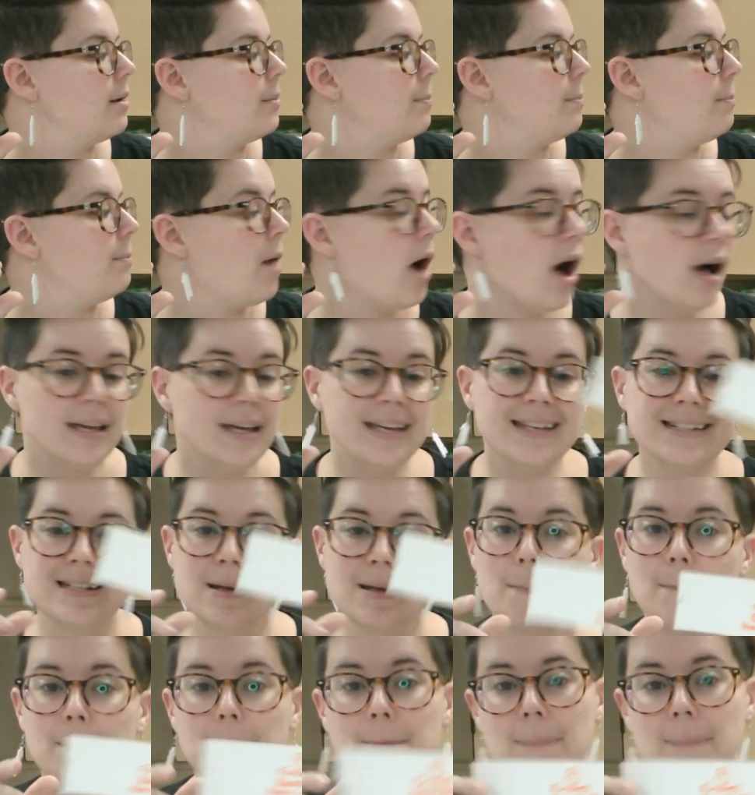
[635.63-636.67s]
pocket
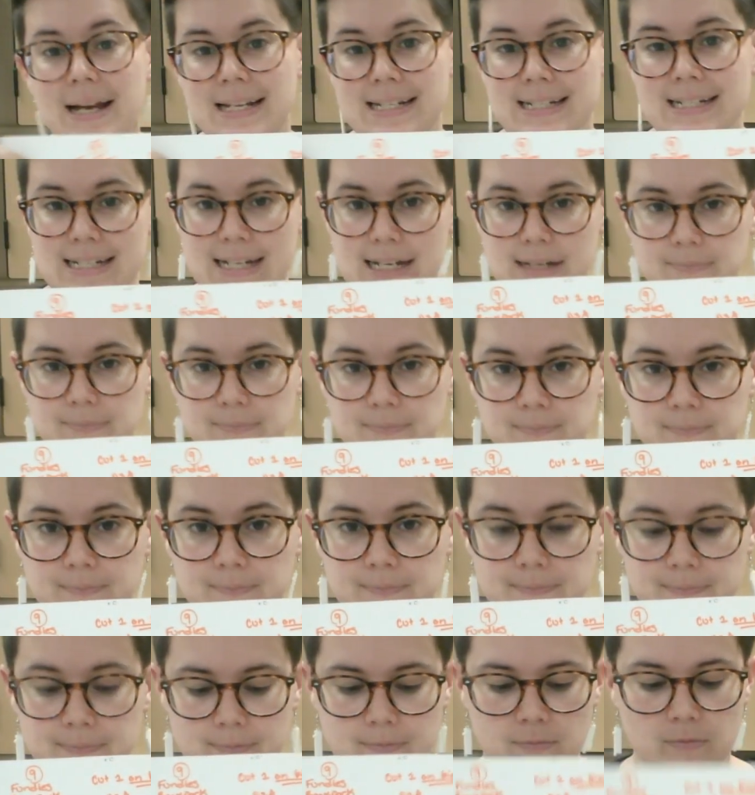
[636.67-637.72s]
binding.
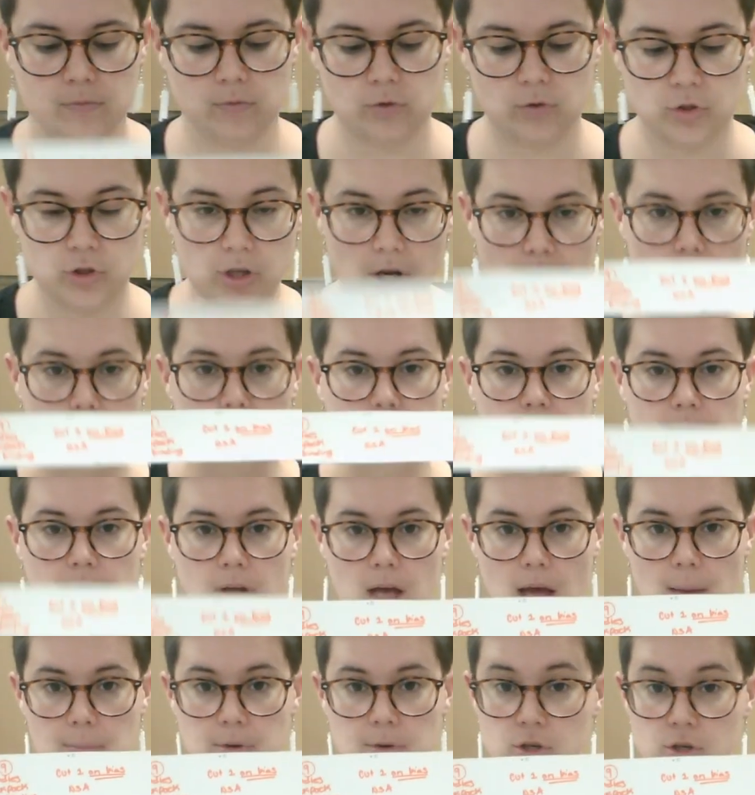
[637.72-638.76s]
So I'm
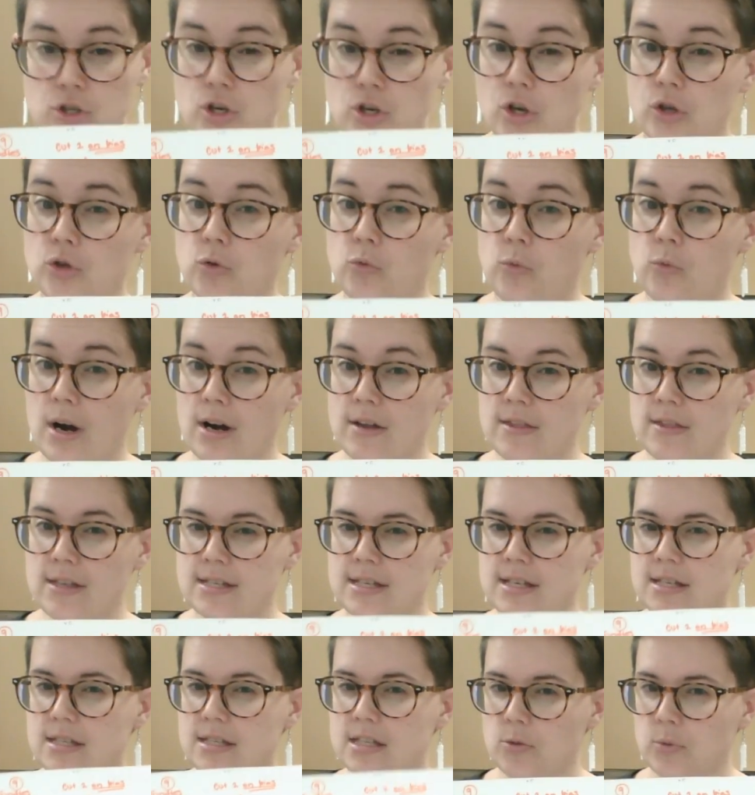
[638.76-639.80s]
going to show you where this
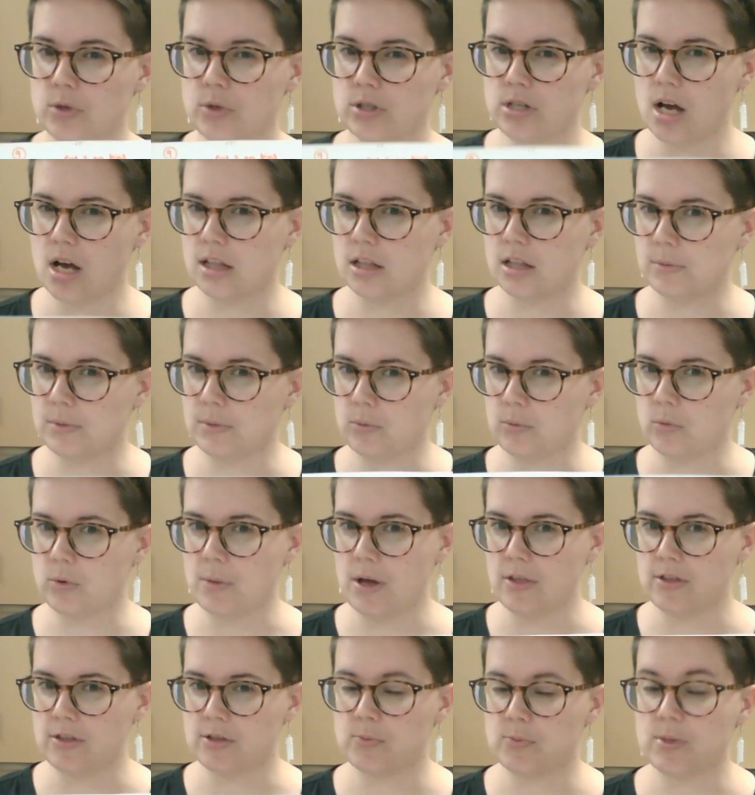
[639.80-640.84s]
is, and then we're going to talk a little bit more
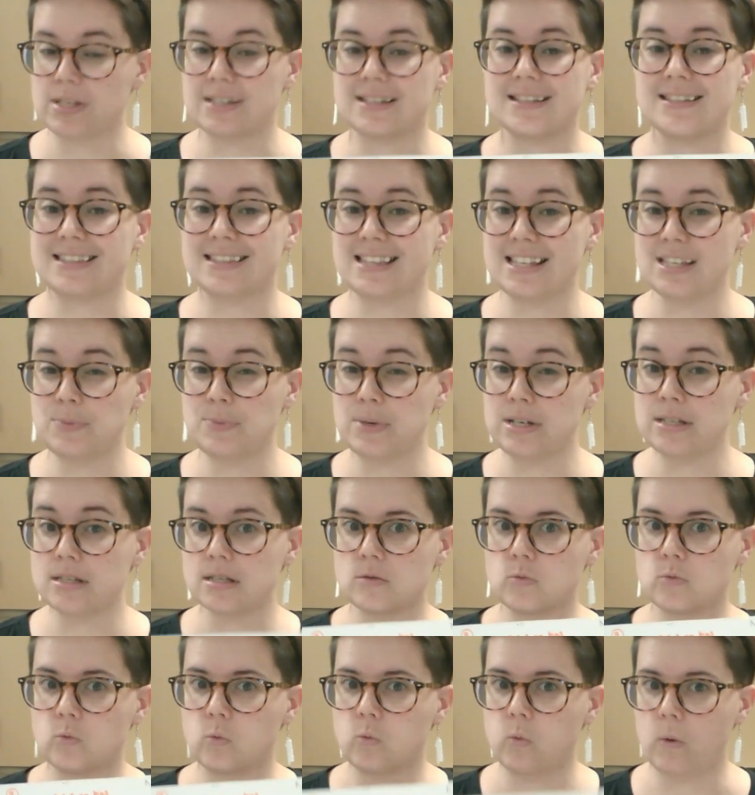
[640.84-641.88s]
about this piece, because this piece
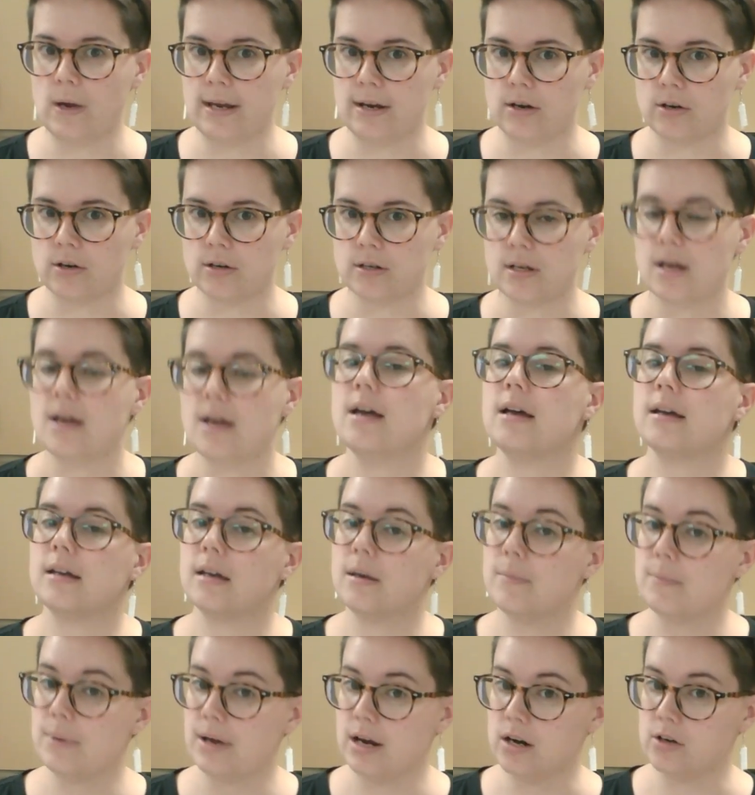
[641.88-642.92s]
is weird
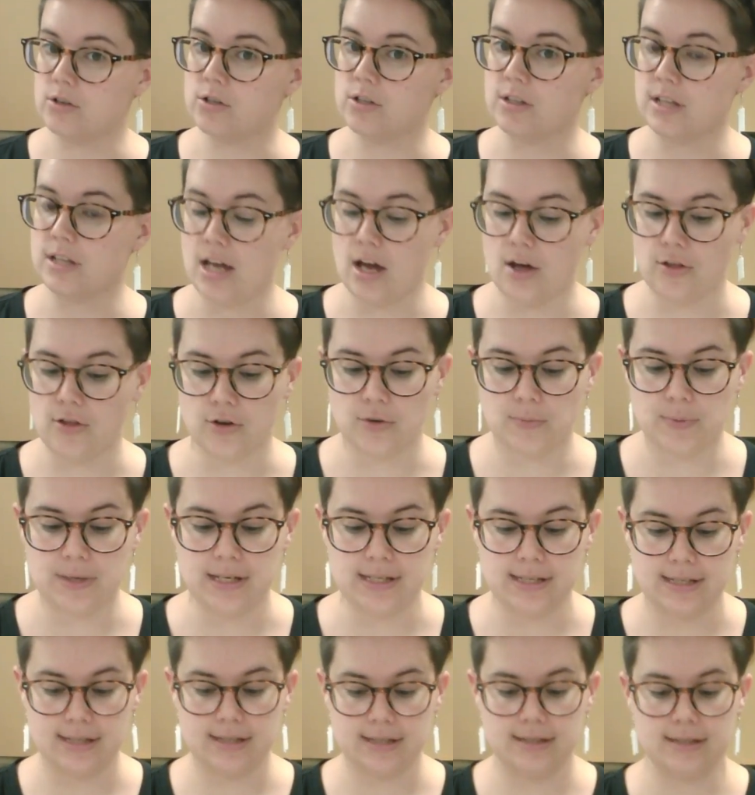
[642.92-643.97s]
compared to the other
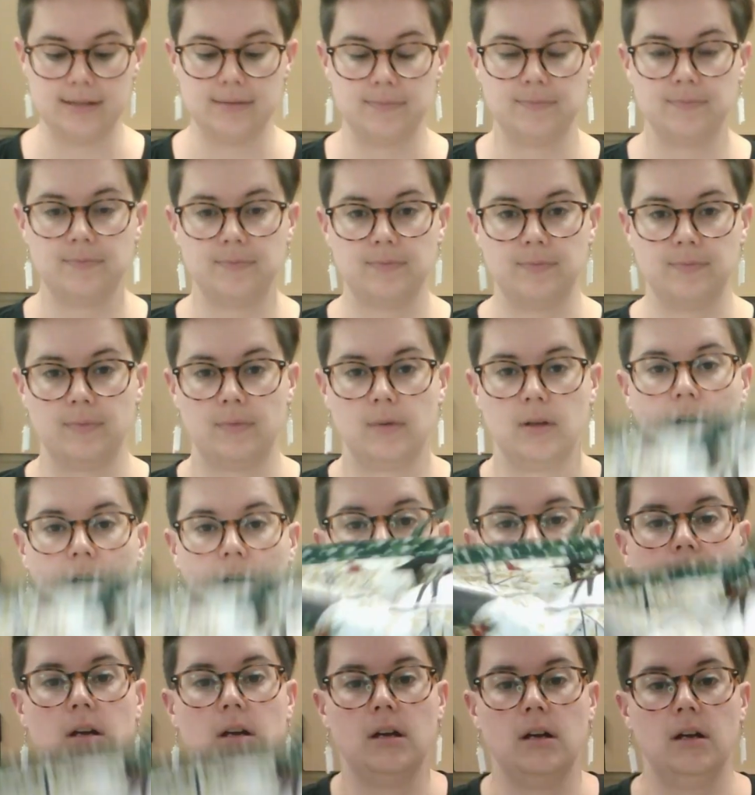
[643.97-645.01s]
pieces.
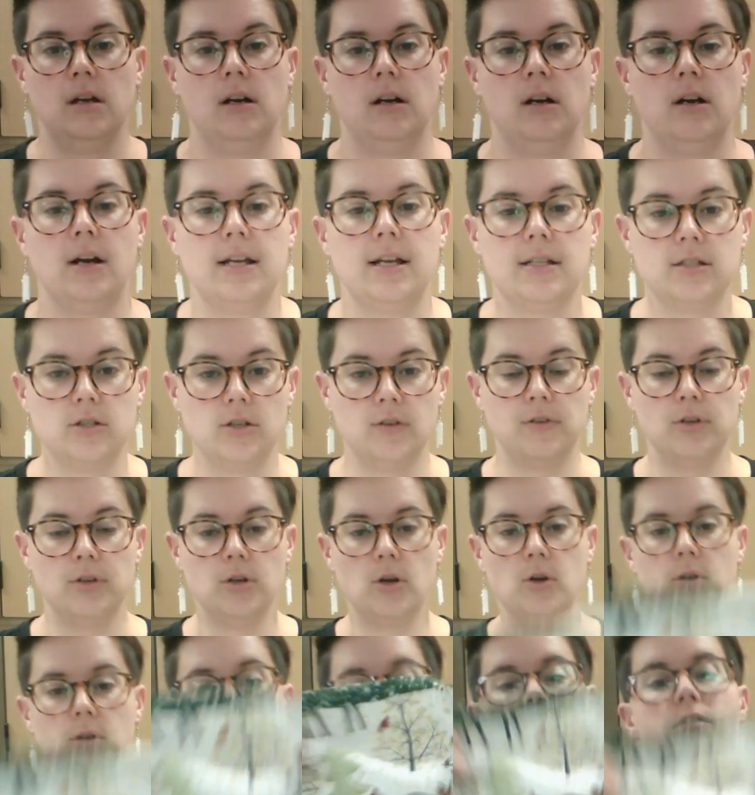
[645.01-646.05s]
All right, so if you
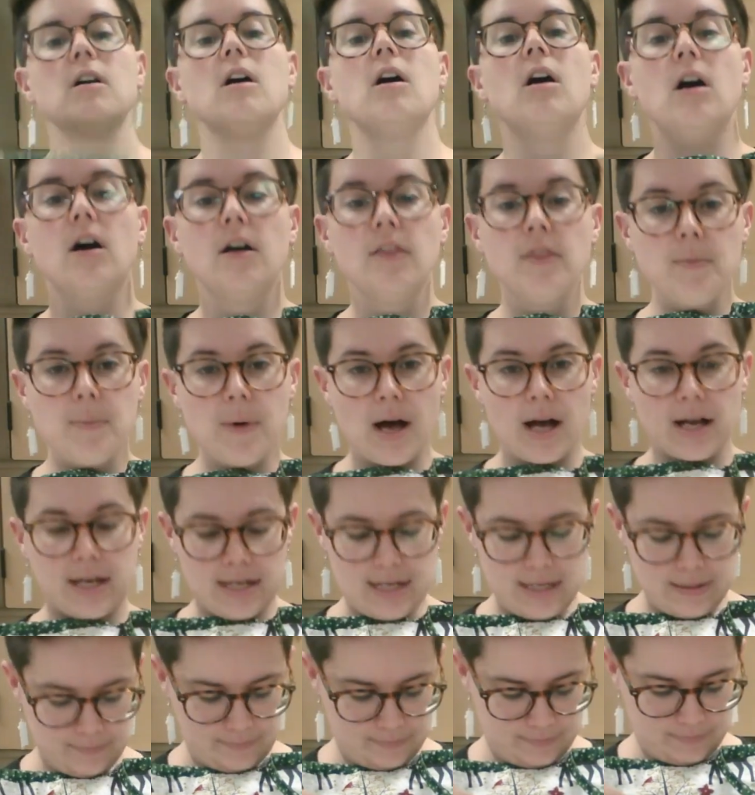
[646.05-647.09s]
notice on the pocket,